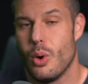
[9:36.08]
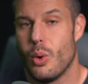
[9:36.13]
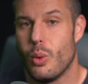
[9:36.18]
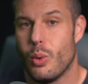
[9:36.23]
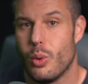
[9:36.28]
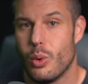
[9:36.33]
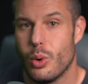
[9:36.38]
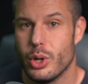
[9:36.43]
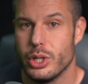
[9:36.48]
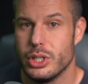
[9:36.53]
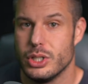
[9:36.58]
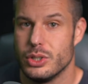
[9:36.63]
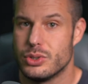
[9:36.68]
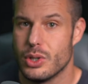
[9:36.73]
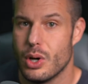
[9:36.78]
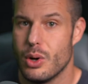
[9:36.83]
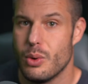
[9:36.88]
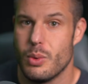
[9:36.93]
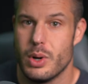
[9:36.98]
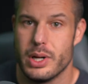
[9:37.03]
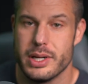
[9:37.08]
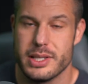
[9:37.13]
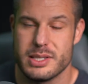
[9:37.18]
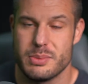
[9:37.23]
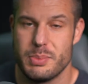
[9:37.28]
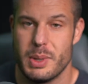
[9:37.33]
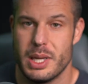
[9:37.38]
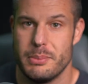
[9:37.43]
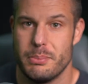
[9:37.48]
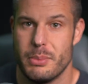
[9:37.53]
or you don't want to
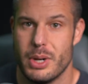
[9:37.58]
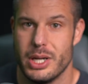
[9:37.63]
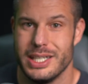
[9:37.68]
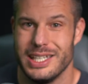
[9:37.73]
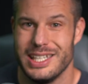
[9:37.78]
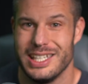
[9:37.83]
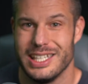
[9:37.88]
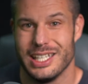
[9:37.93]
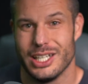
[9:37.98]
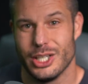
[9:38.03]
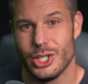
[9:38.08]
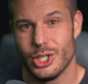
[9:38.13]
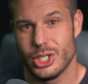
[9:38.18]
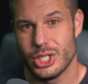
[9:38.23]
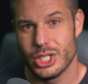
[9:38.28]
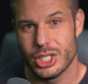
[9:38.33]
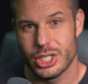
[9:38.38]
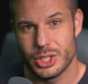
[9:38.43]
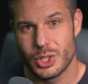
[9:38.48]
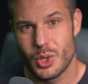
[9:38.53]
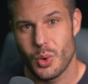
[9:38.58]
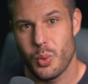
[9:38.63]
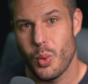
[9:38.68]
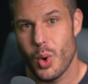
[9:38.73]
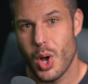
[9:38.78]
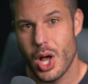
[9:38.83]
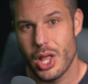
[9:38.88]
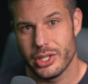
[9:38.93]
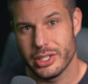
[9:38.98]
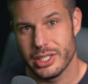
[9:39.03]
spend money to get a good
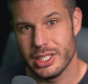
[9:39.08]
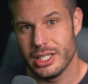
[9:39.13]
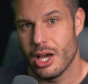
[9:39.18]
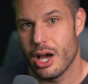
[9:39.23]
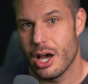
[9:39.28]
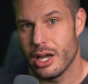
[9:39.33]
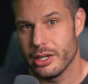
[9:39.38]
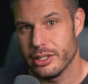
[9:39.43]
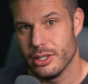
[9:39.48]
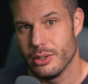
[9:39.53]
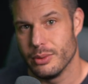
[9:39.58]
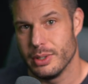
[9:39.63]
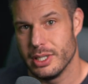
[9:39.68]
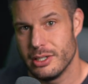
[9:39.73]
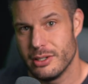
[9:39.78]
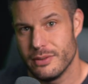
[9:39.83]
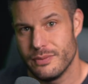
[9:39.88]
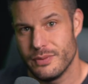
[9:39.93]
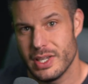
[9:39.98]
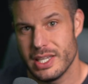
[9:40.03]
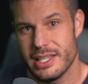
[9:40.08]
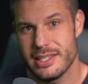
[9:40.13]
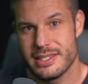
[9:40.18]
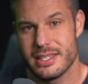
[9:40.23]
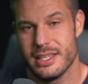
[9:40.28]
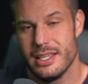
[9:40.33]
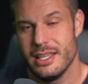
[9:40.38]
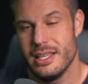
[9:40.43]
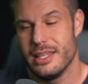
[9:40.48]
quality audio interface,